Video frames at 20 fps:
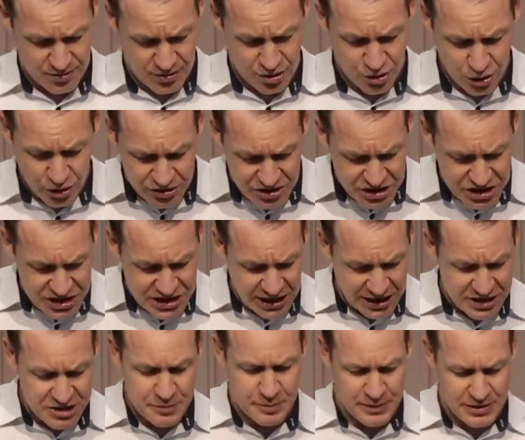God's
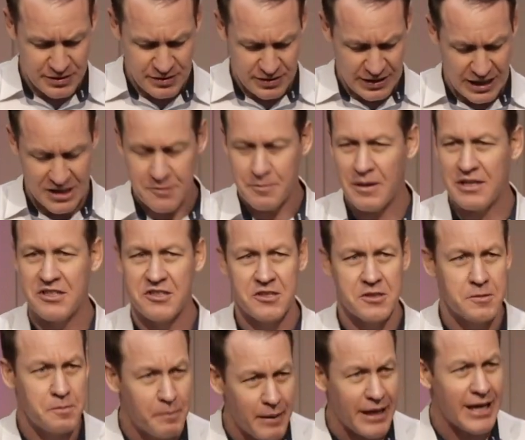judgment has been
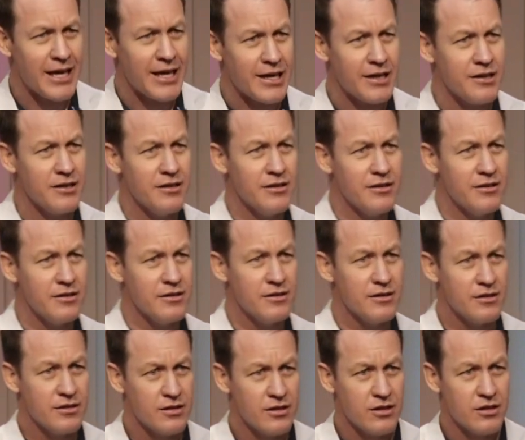spared.
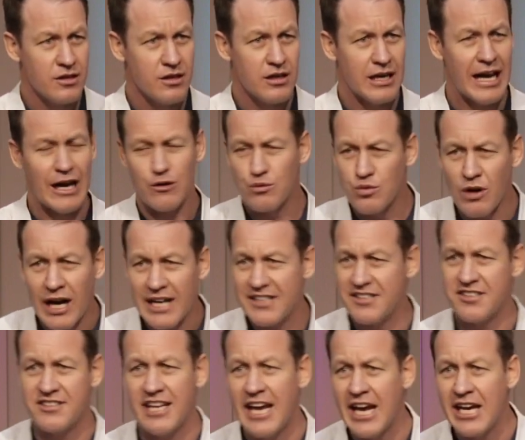Our right
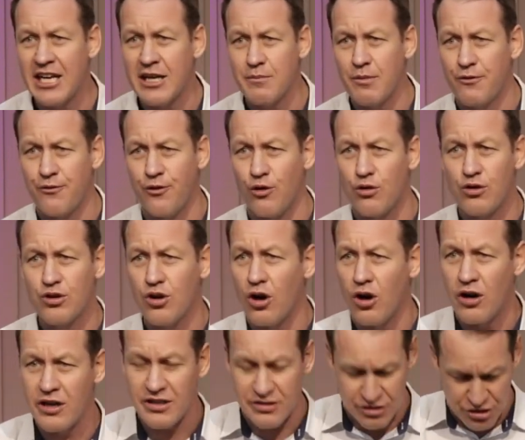standing before
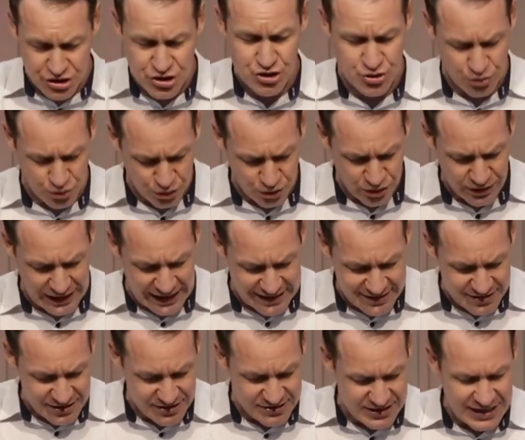God is assured,
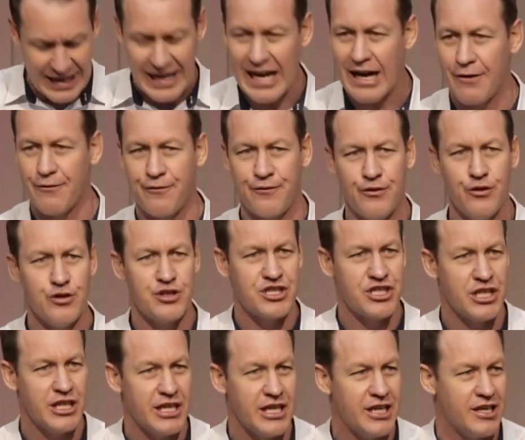as is our
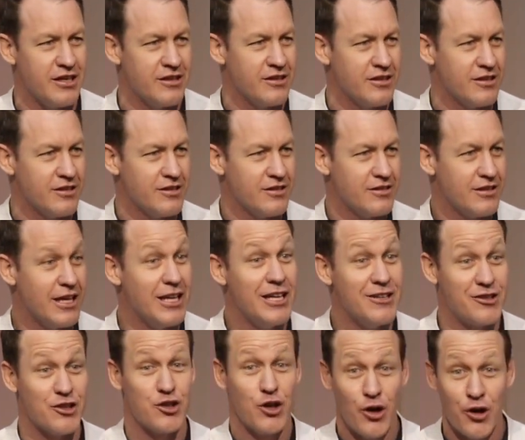future in
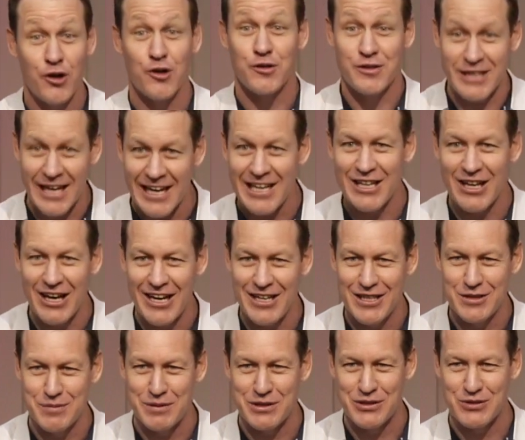his eternal daylight,
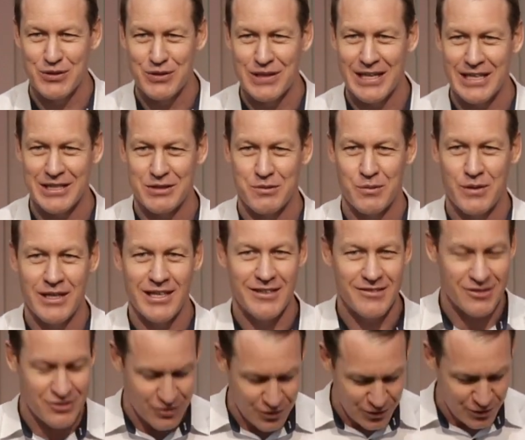as we saw last week, his
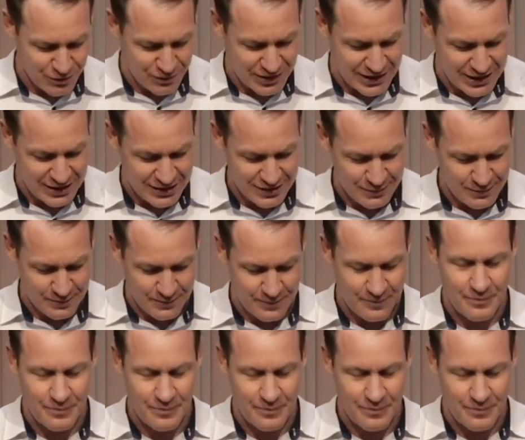eternal kingdom.